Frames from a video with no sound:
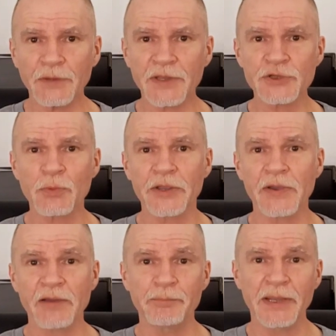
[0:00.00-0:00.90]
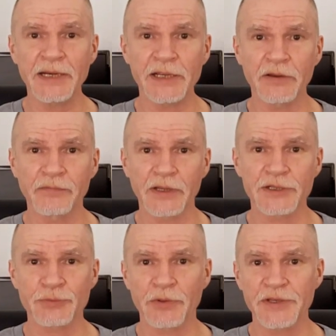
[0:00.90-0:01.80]
That's why you have binning of
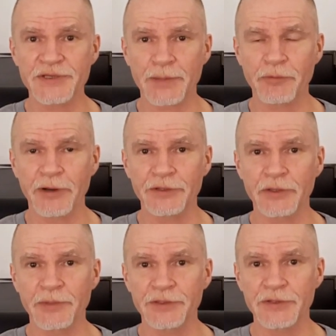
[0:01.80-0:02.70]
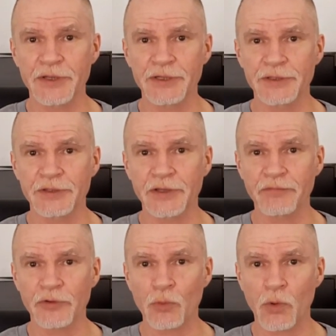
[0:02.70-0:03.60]
LEDs, where they separate them into
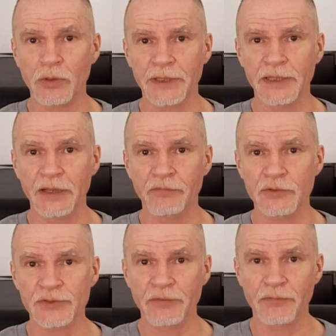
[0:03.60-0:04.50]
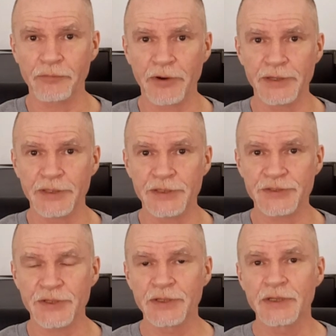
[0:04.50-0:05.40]
different quality levels, different
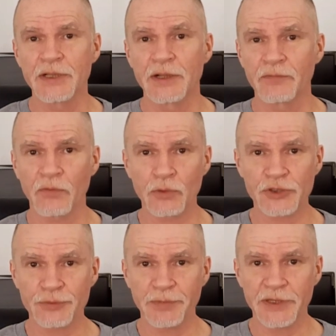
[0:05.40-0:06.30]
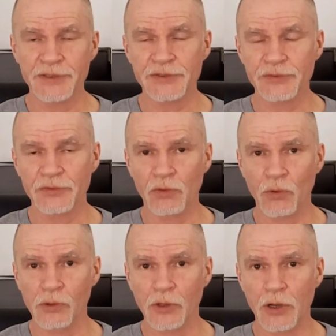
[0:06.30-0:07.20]
brightness, voltage bins, the
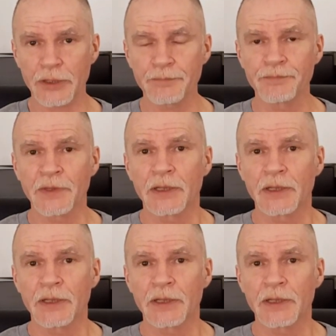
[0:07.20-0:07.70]
whole lot.